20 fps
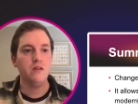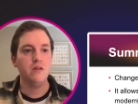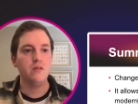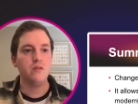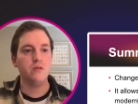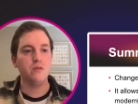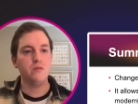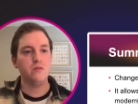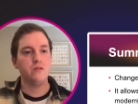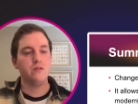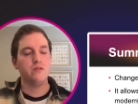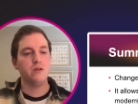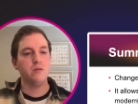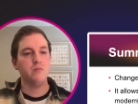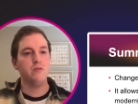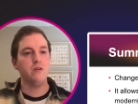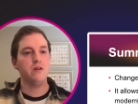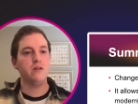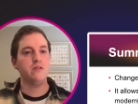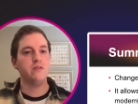So to
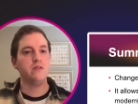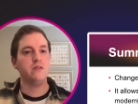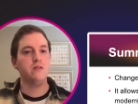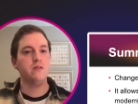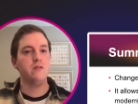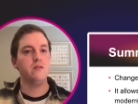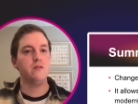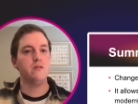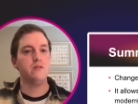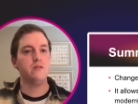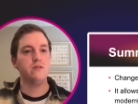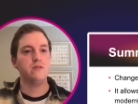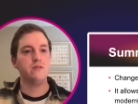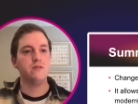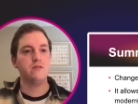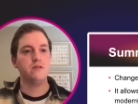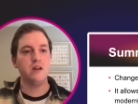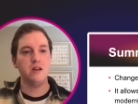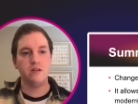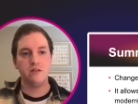summarize,
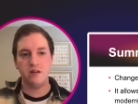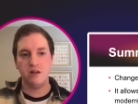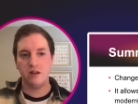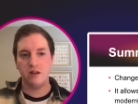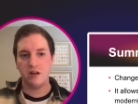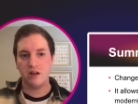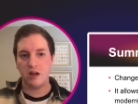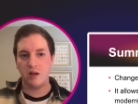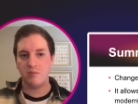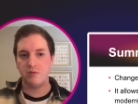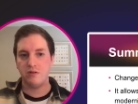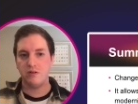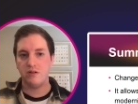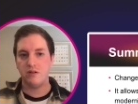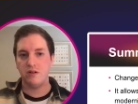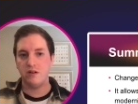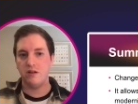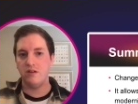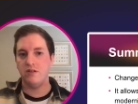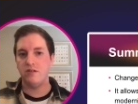change data capture
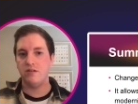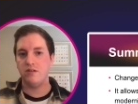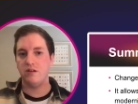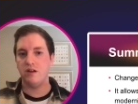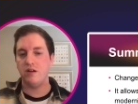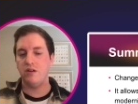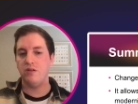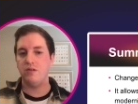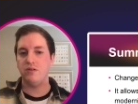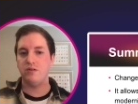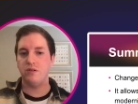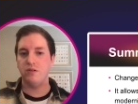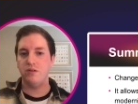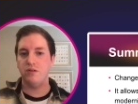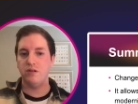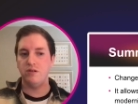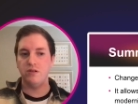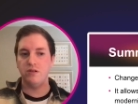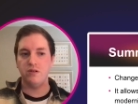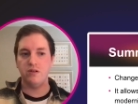is another
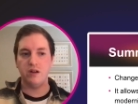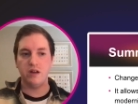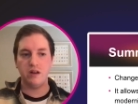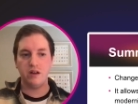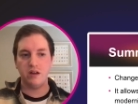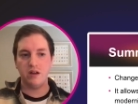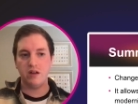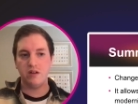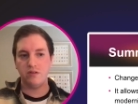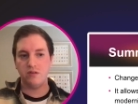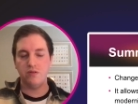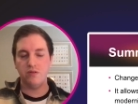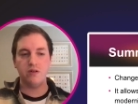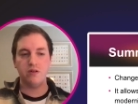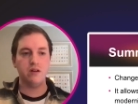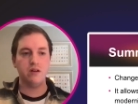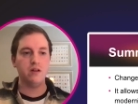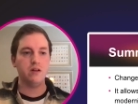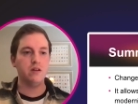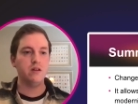tool in your EDA
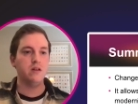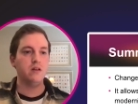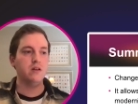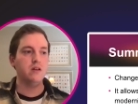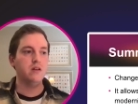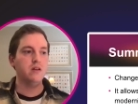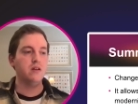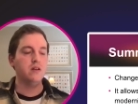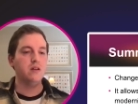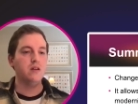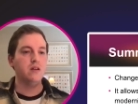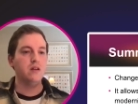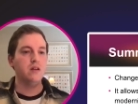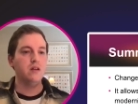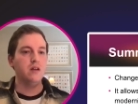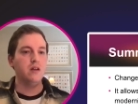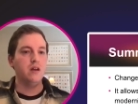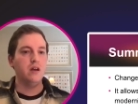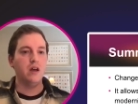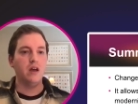toolkit.
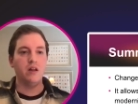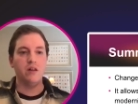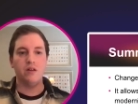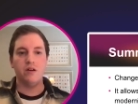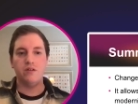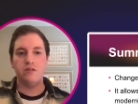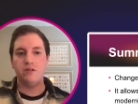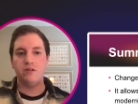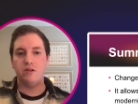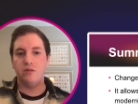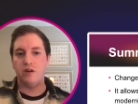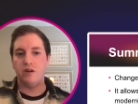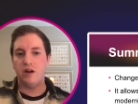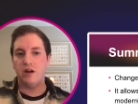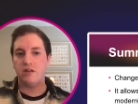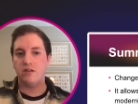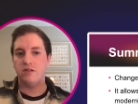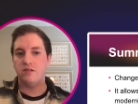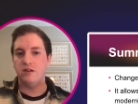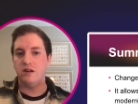It allows you to
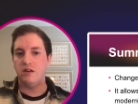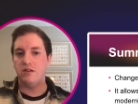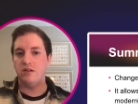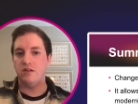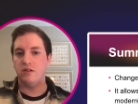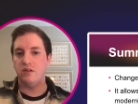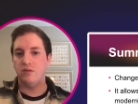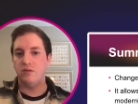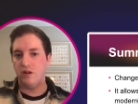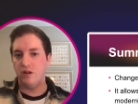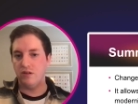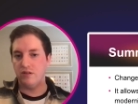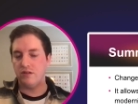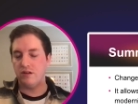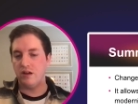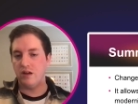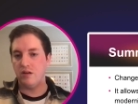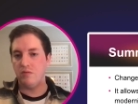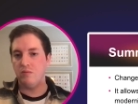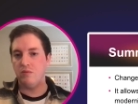react to changes in real
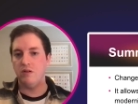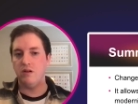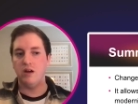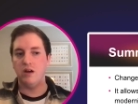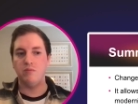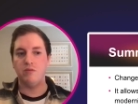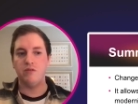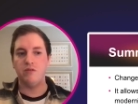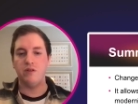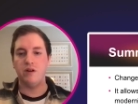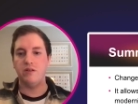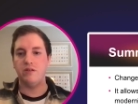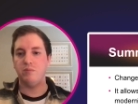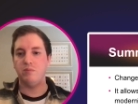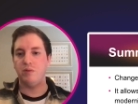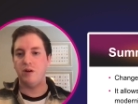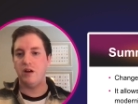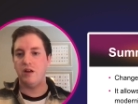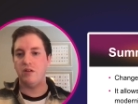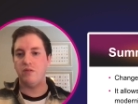time and provides a
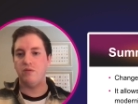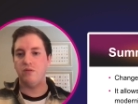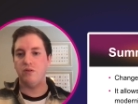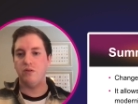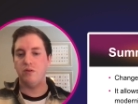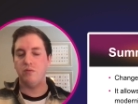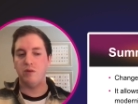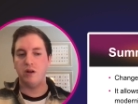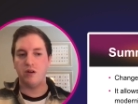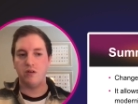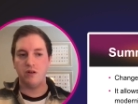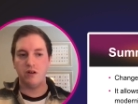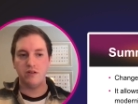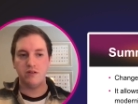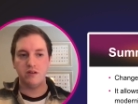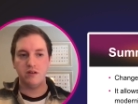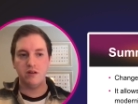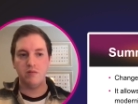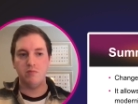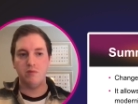path for
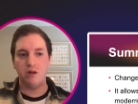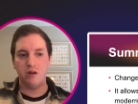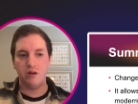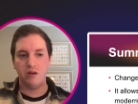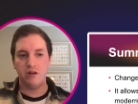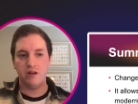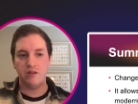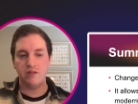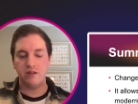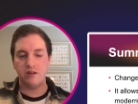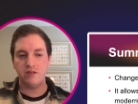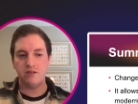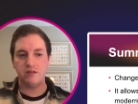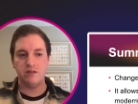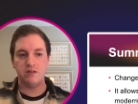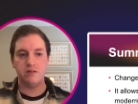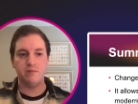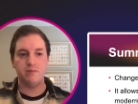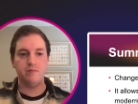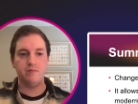migration and
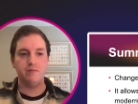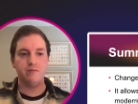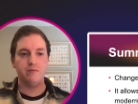modernization.